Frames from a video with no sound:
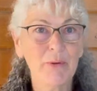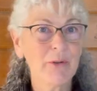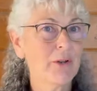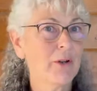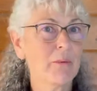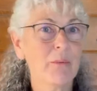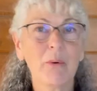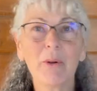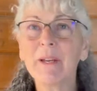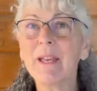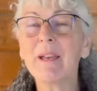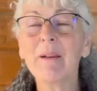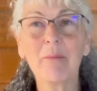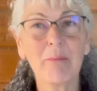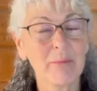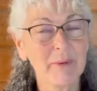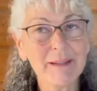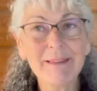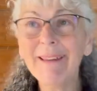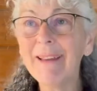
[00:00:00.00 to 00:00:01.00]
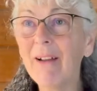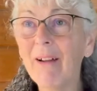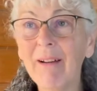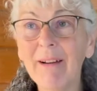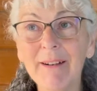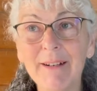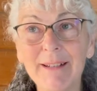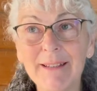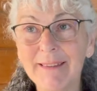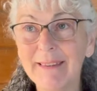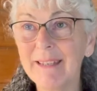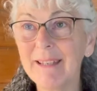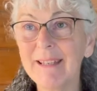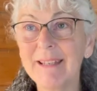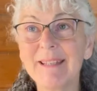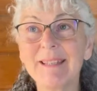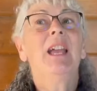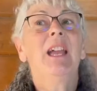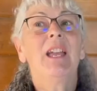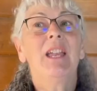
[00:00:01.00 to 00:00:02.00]
You're working really hard at
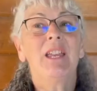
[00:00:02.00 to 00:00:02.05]
this.